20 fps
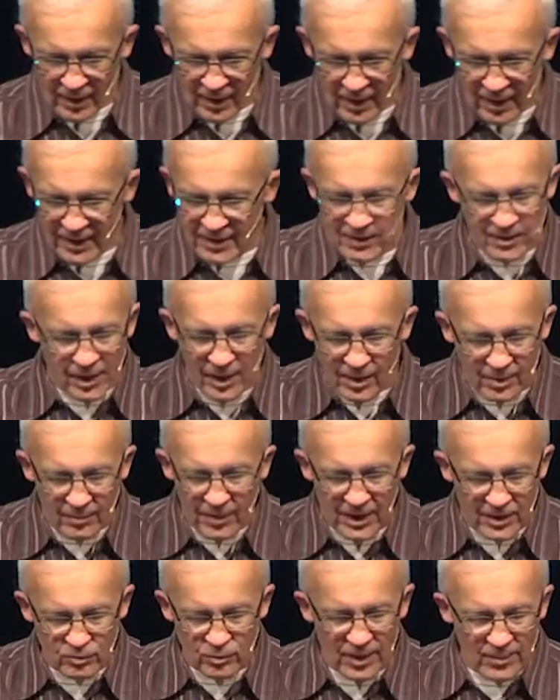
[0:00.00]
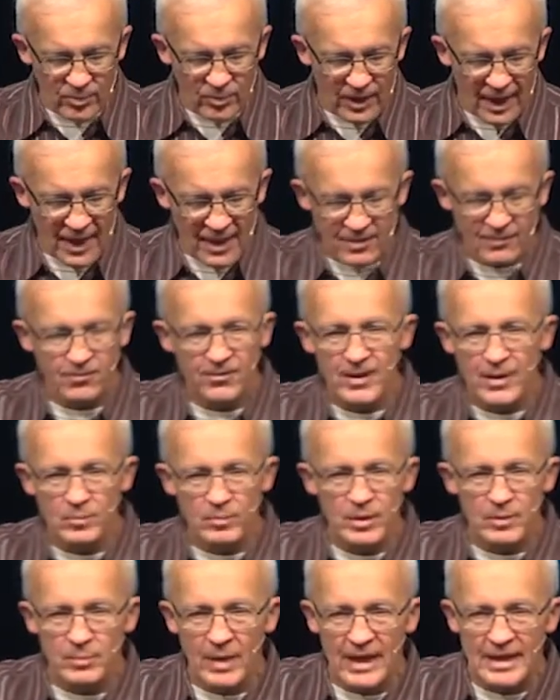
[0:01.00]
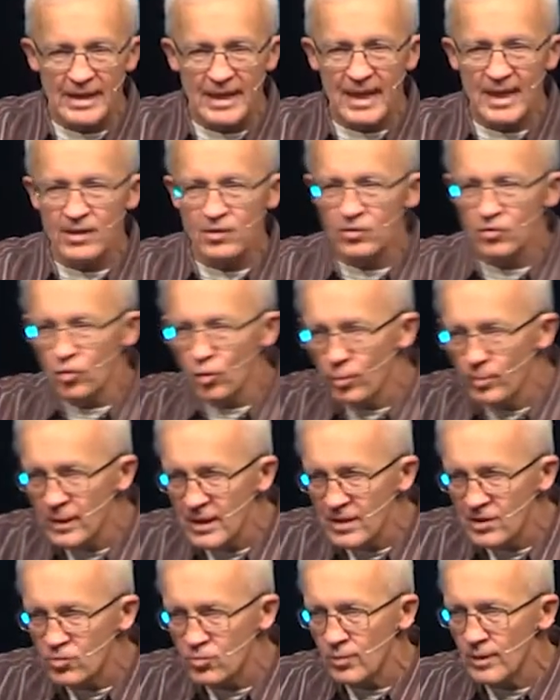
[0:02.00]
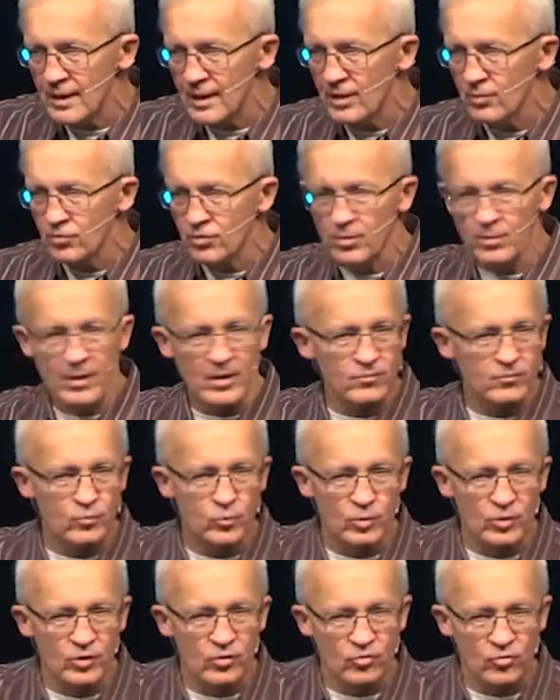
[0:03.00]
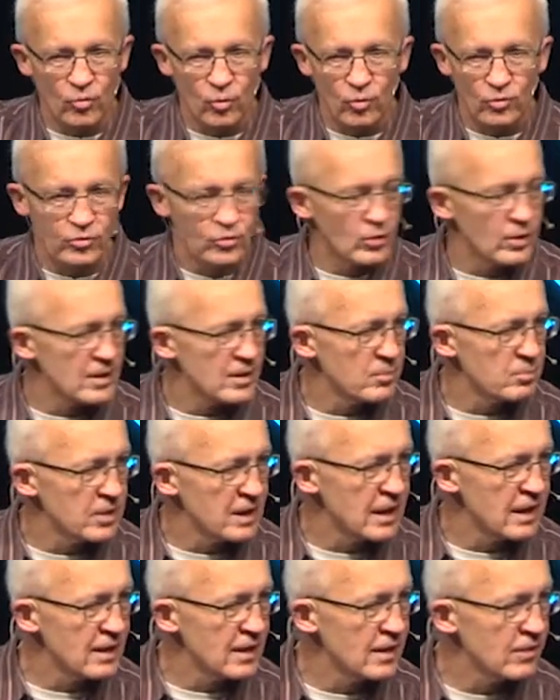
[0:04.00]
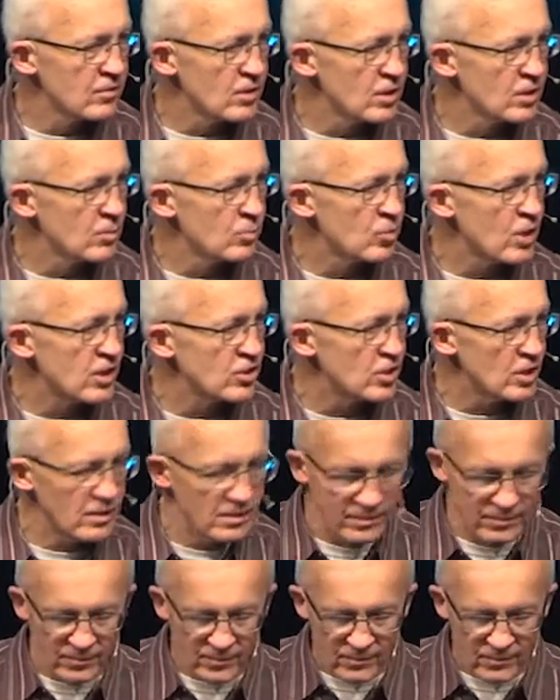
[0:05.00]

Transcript: And my grandpa had a family. My dad told me this week he was about 4 years old during the beginning of the Depression.